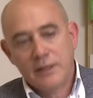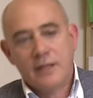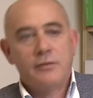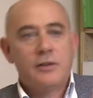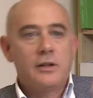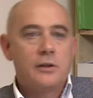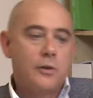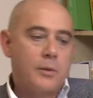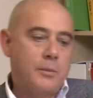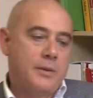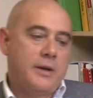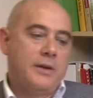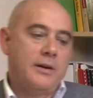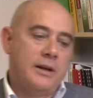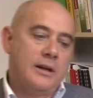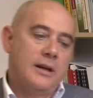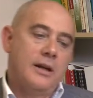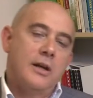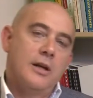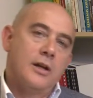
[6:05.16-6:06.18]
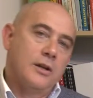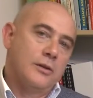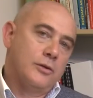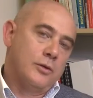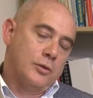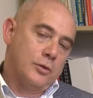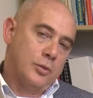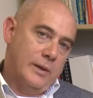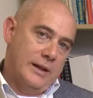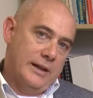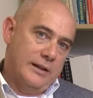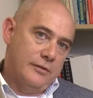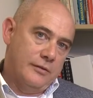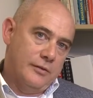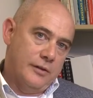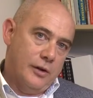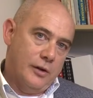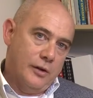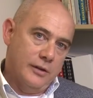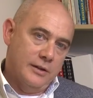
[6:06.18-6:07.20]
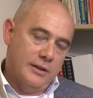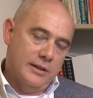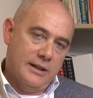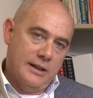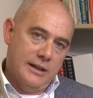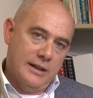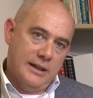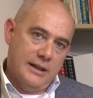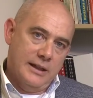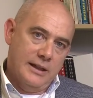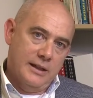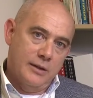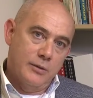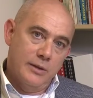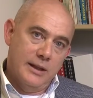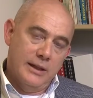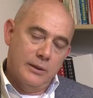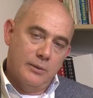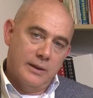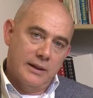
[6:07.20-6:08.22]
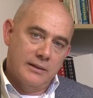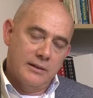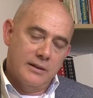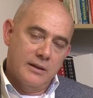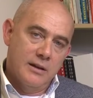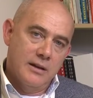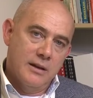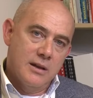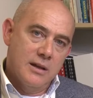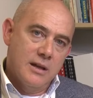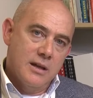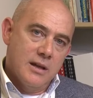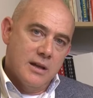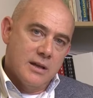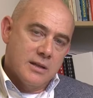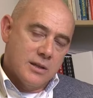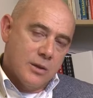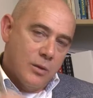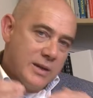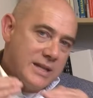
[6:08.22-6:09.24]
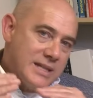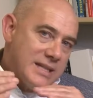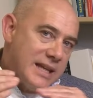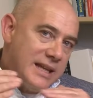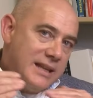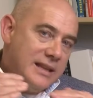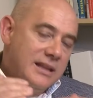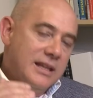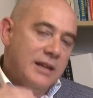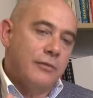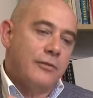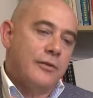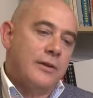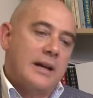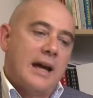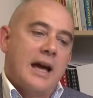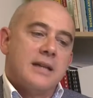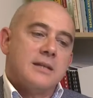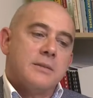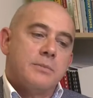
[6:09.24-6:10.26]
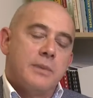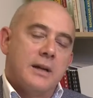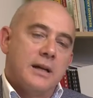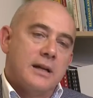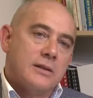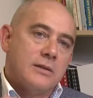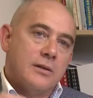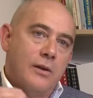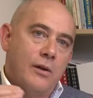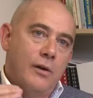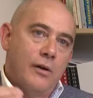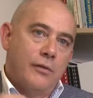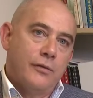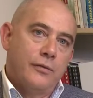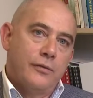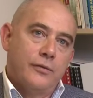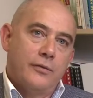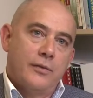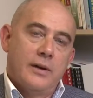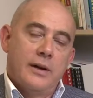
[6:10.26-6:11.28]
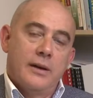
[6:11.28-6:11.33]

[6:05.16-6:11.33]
level comparing to 12 on the real one. So we see different aspects of